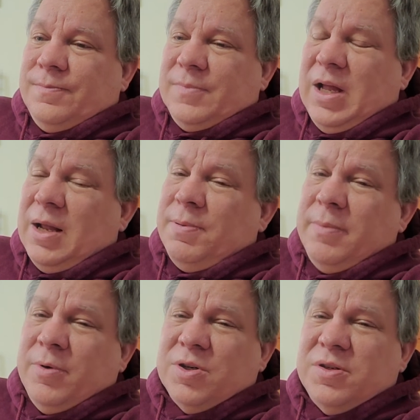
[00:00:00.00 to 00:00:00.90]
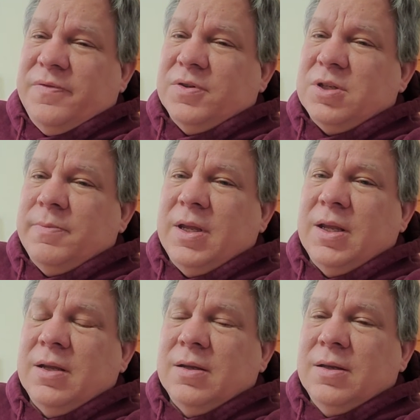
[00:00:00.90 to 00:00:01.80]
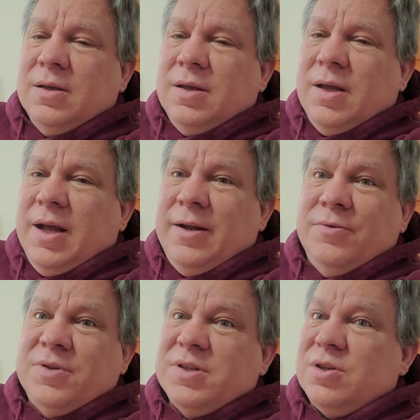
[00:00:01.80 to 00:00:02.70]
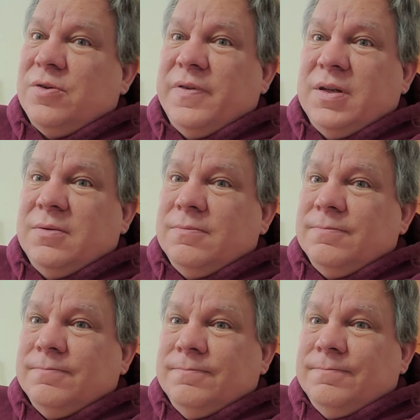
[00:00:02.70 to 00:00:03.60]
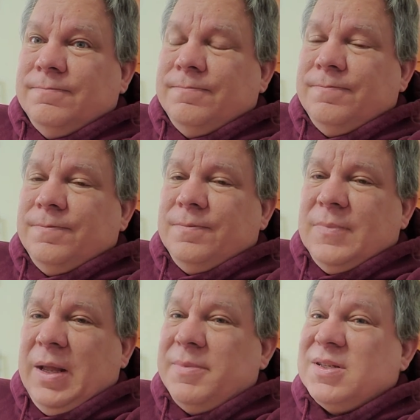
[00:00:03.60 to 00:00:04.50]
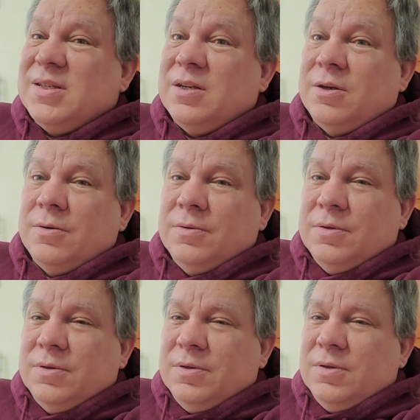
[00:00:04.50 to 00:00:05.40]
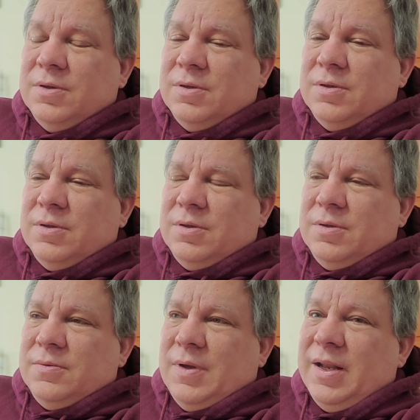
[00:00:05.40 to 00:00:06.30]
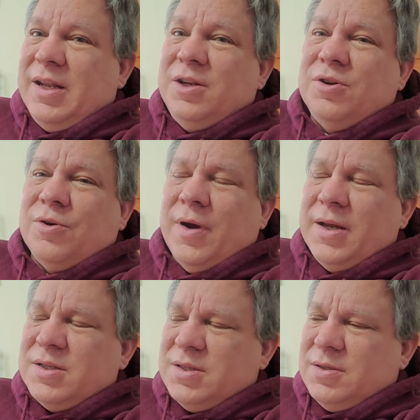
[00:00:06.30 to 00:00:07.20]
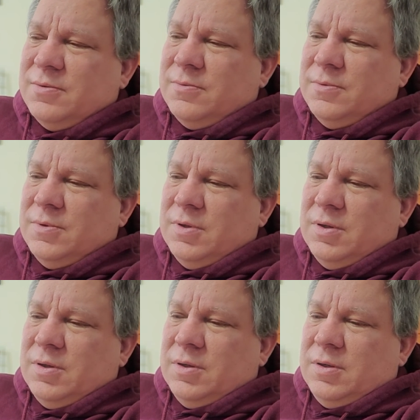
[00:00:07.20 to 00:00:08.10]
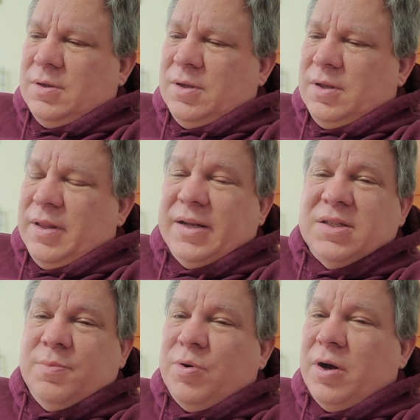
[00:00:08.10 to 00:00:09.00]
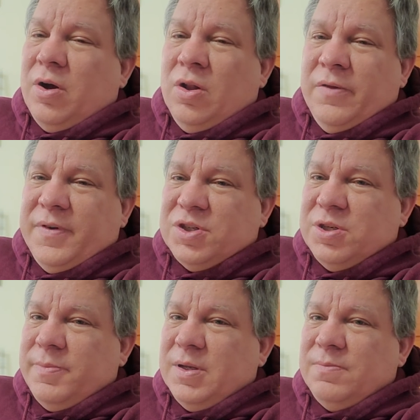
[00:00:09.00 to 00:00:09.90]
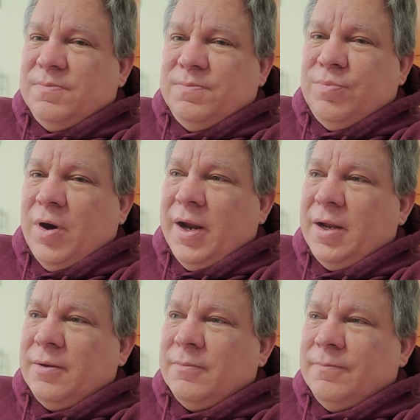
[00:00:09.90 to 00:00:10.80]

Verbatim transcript: God be merciful to me. I don't deserve it. I'm a sinner. I need your grace. That's the prayer all of us should be praying.